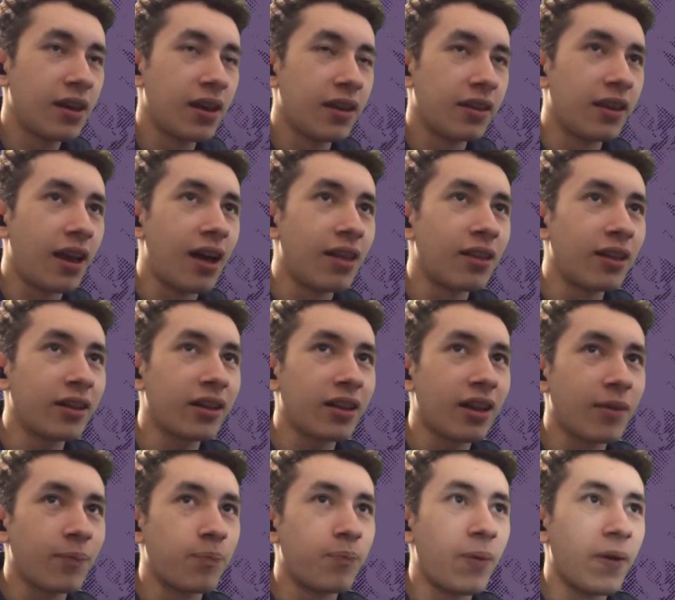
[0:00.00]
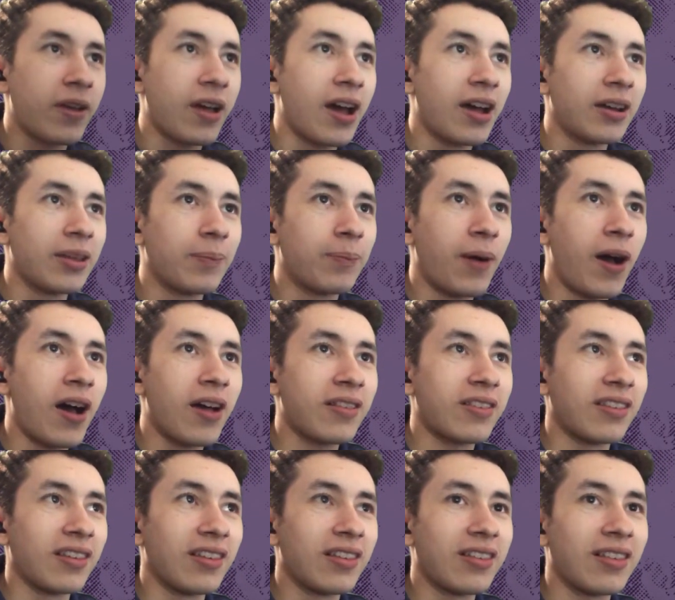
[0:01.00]
Not like you got any
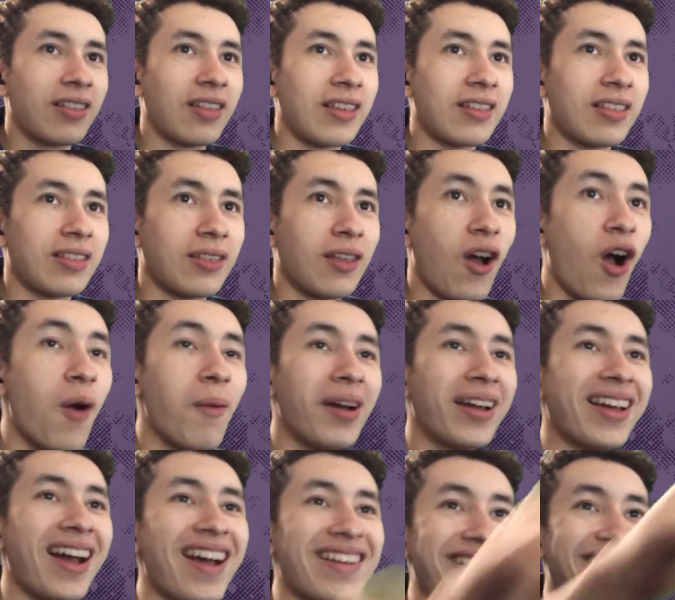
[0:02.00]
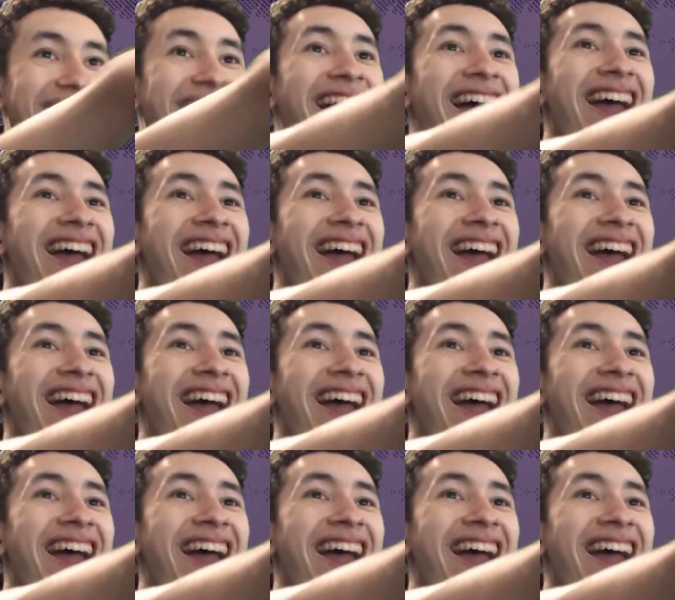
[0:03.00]
bosses, unless- OH MY GOD, IT'S THERE!